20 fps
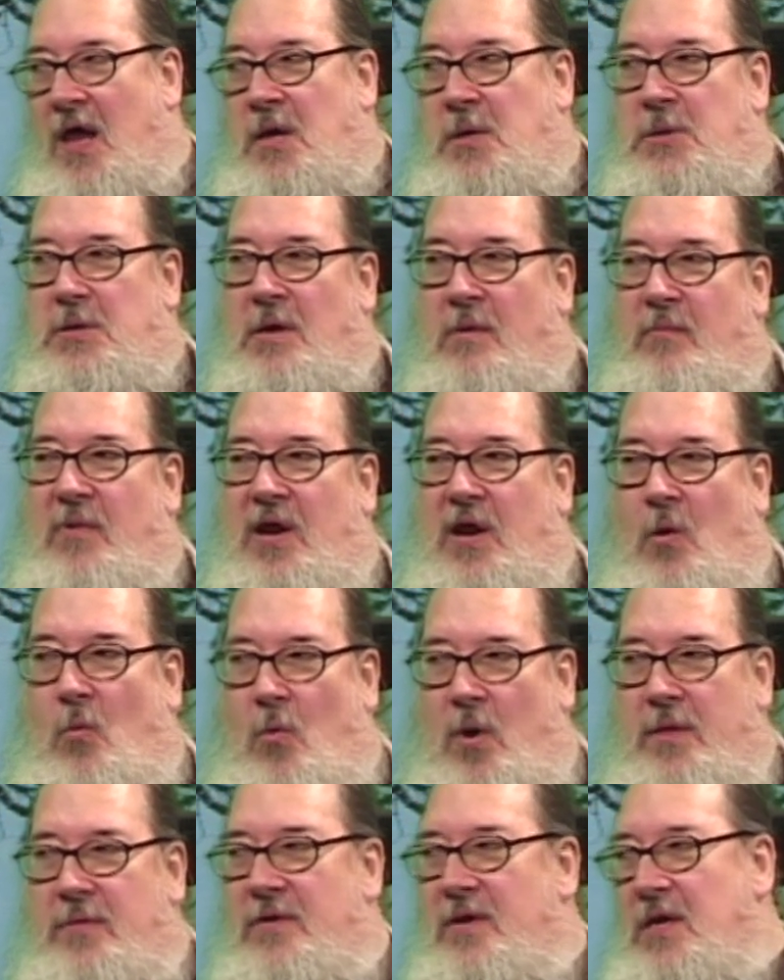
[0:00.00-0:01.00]
Somebody
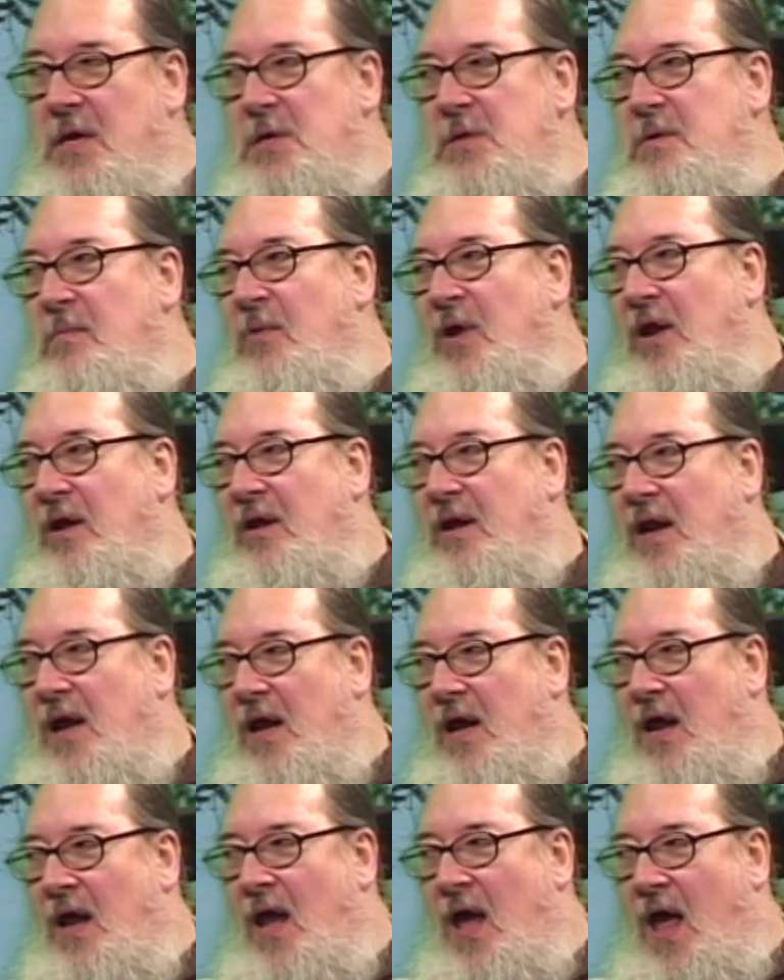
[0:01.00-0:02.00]
with a
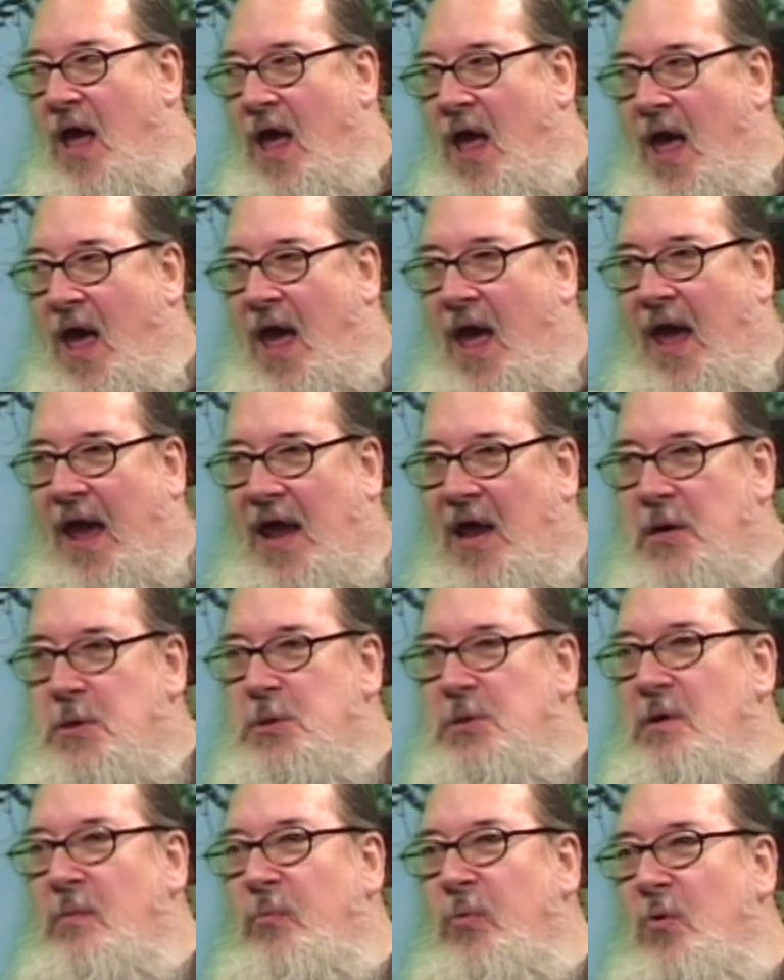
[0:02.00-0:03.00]
disability
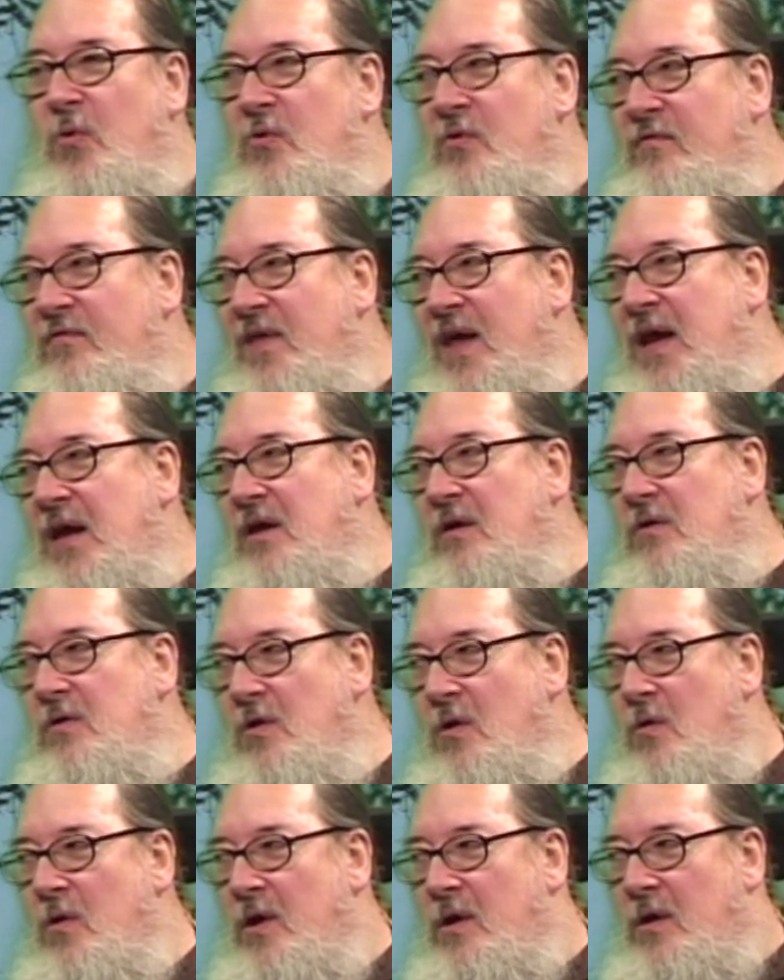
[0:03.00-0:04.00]
has to prove they can
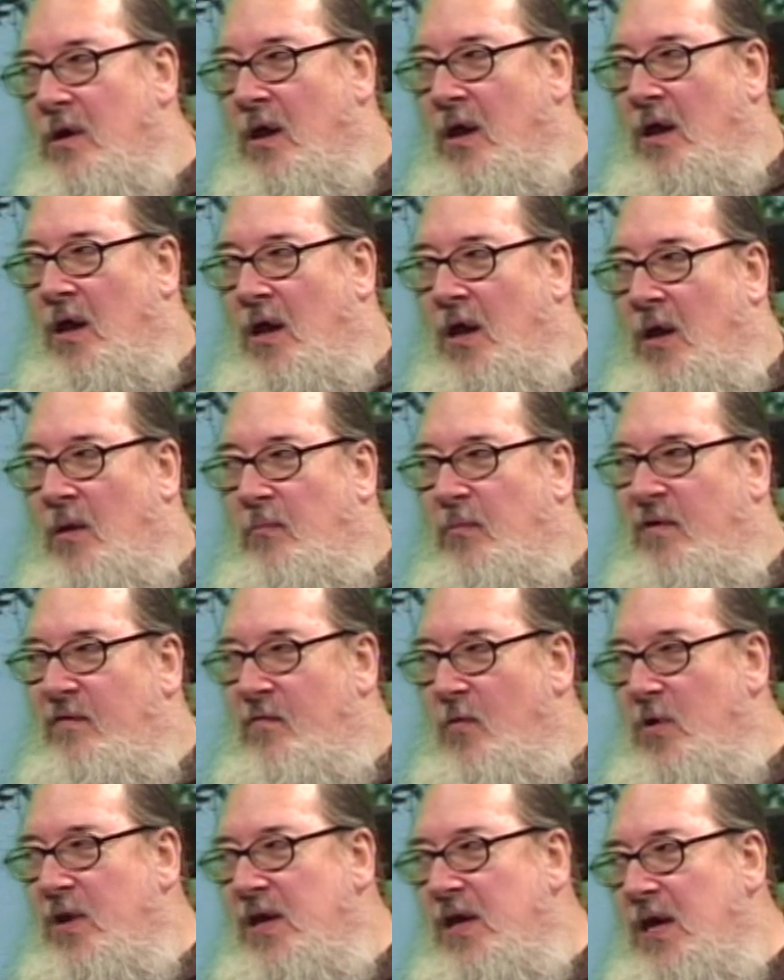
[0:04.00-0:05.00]
do it
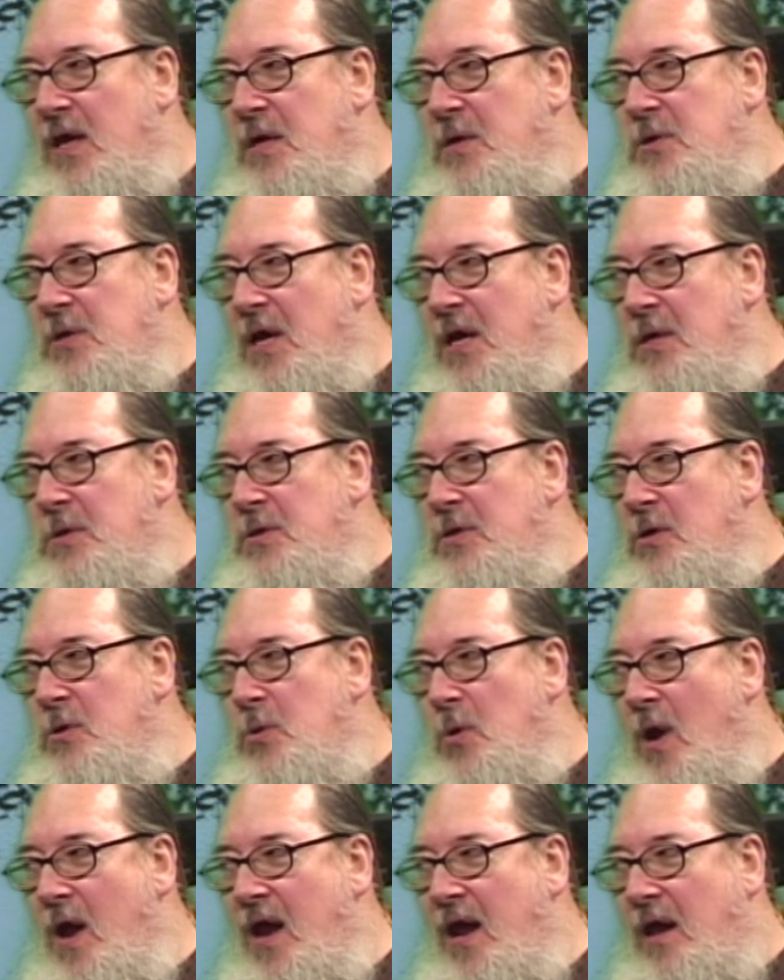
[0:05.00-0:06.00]
before they get a chance to
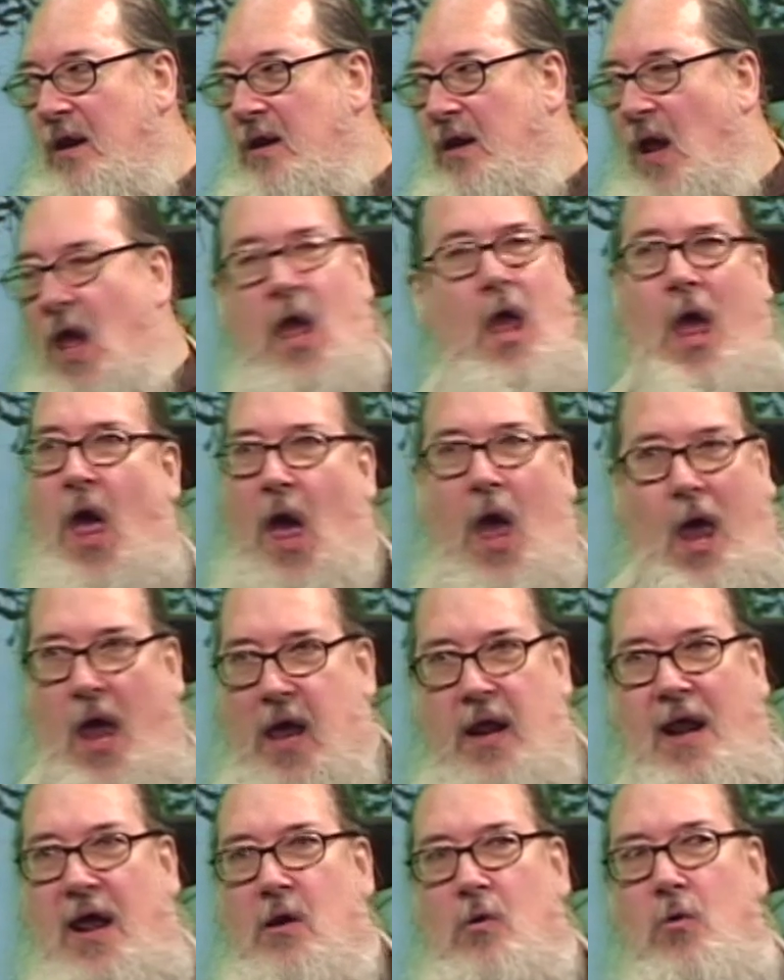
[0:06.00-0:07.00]
try it. That's true.
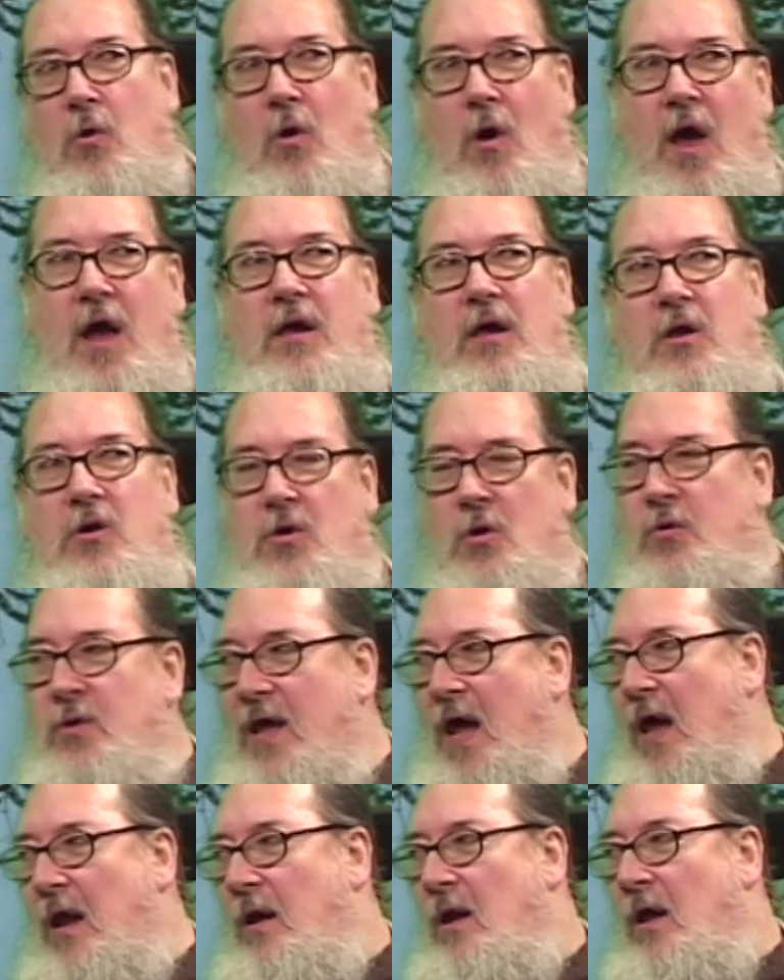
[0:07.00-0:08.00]
And I don't know how you do that.